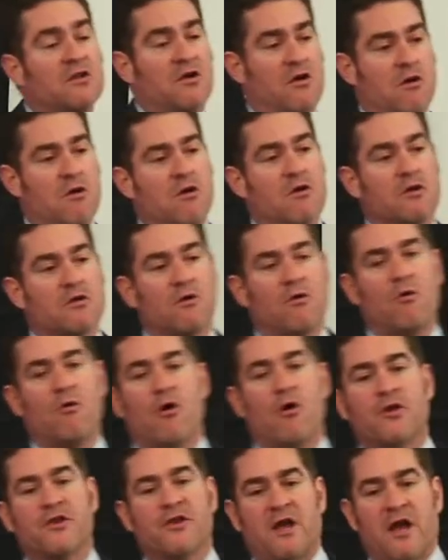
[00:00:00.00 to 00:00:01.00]
turn to
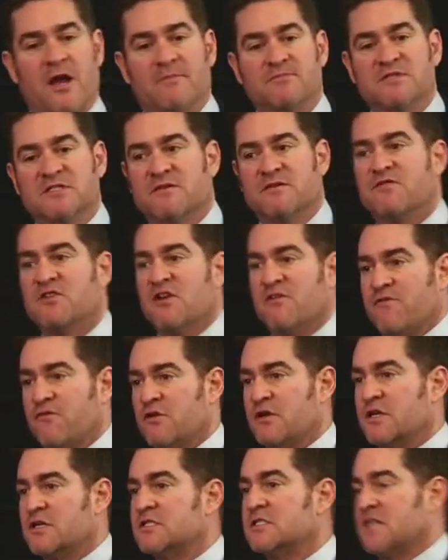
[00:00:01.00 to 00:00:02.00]
all types of
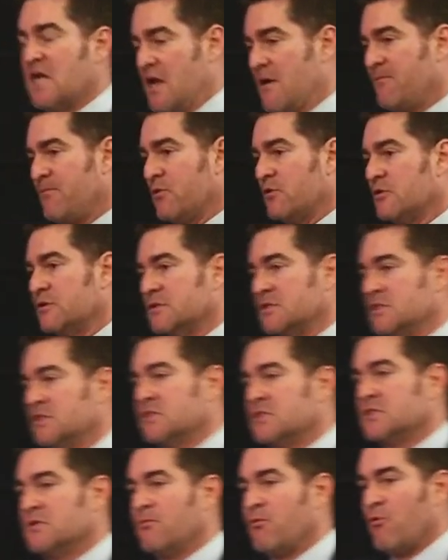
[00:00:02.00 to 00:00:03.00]
different examples to
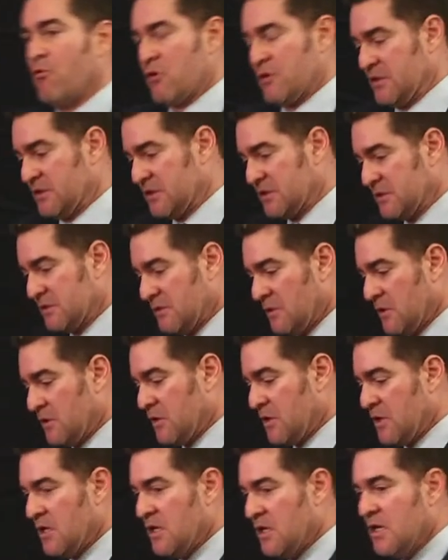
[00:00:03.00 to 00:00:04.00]
support this.
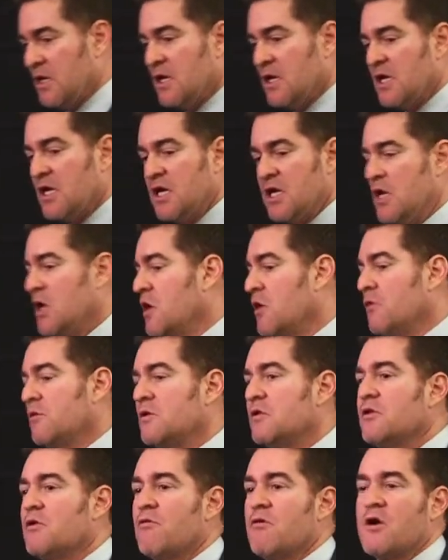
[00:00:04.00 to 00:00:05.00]
You know,
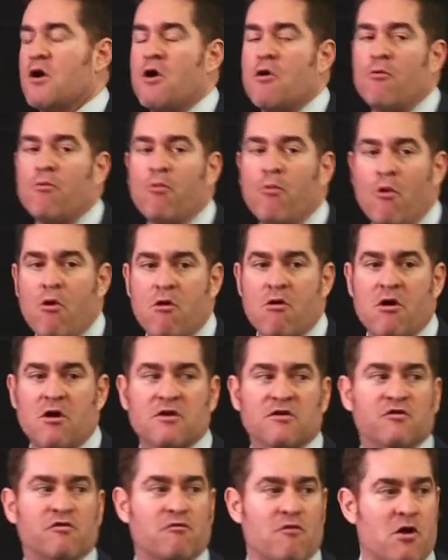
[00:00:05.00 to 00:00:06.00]
during a war
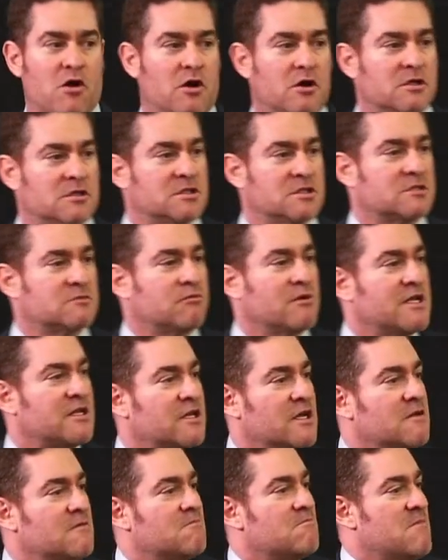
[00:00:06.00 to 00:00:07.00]
on drugs, we
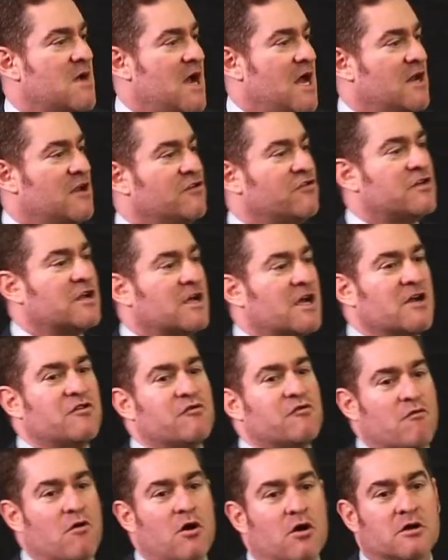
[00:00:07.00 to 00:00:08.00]
didn't manage to get
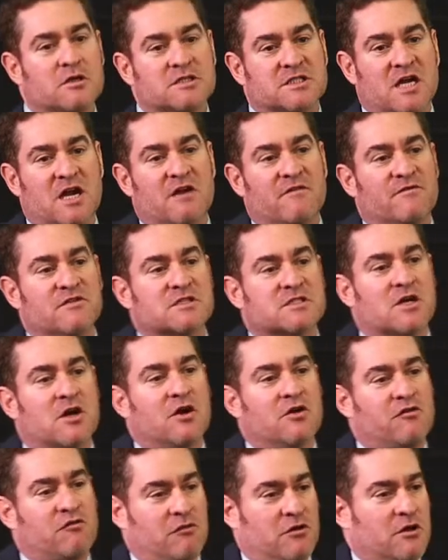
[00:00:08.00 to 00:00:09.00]
drugs out of this
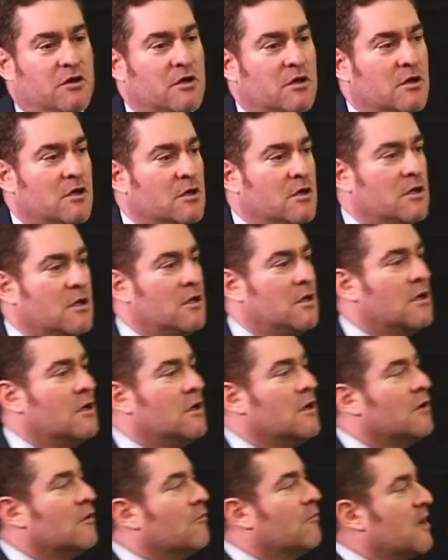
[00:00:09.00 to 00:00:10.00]
country.
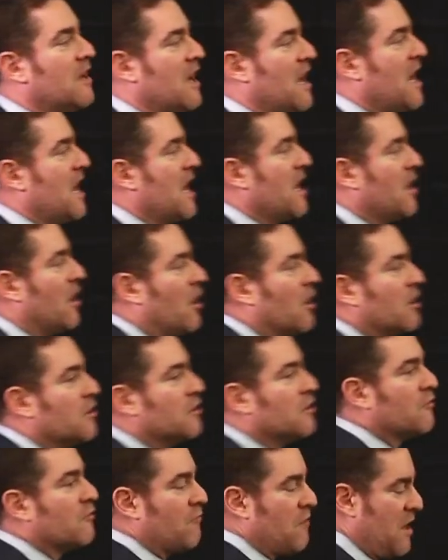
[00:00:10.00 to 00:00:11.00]
We had
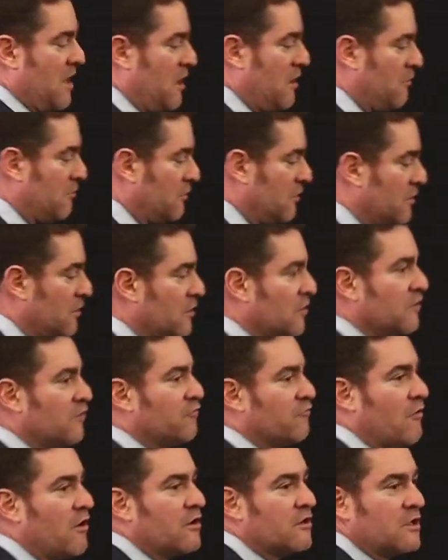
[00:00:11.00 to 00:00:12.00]
underground
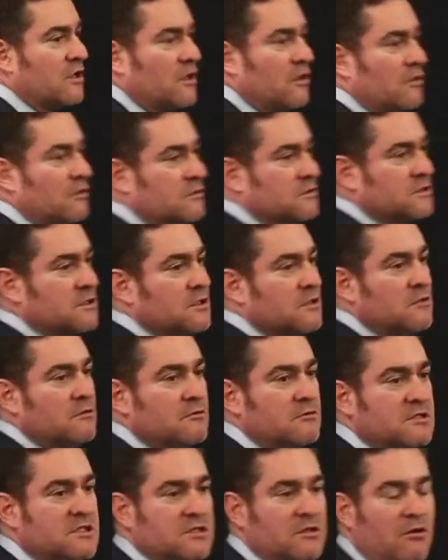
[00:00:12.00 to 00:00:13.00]
drug dealers
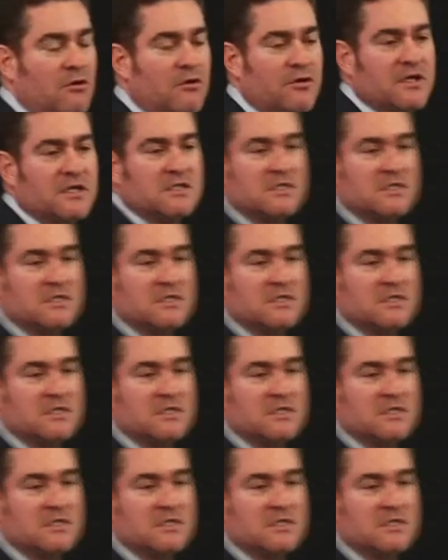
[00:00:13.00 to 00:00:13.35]
who sold a